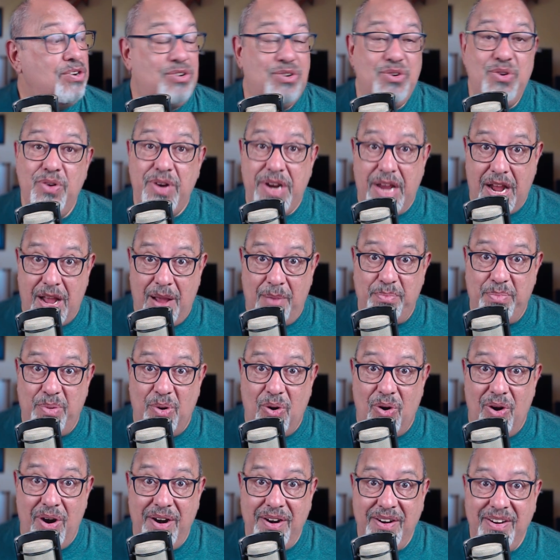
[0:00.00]
Gouda
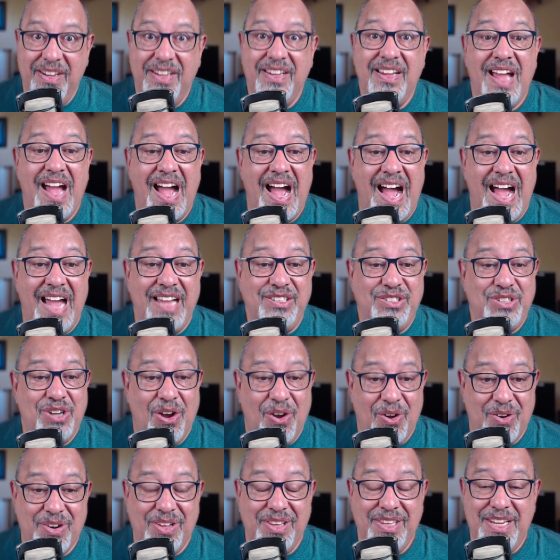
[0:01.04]
Gabor, I
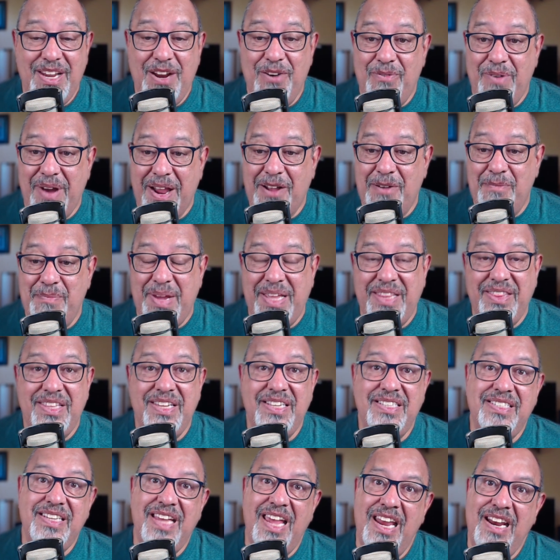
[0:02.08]
totally recommend
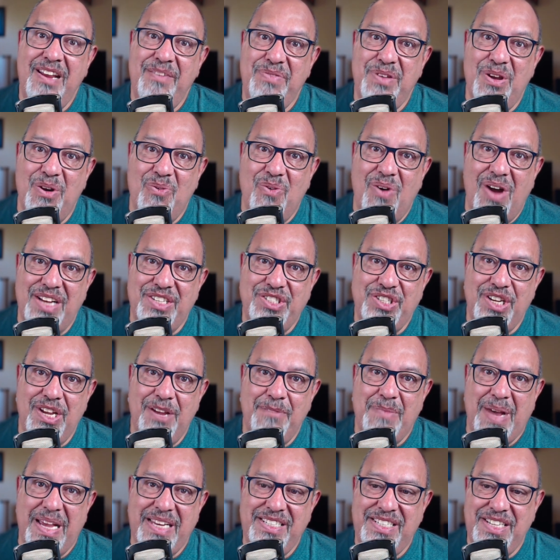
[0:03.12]
this. And if you're
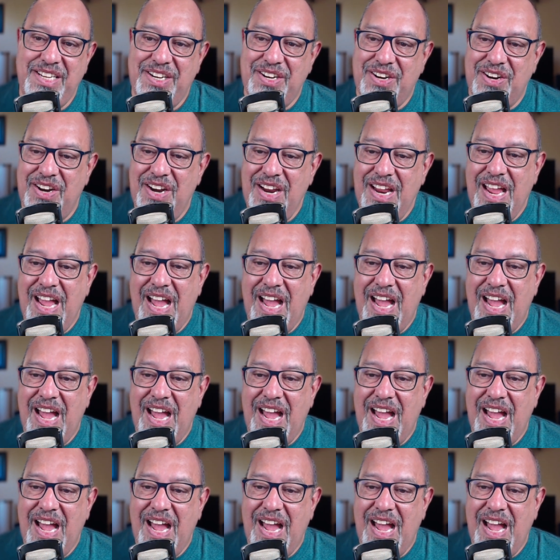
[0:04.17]
watching, my dear,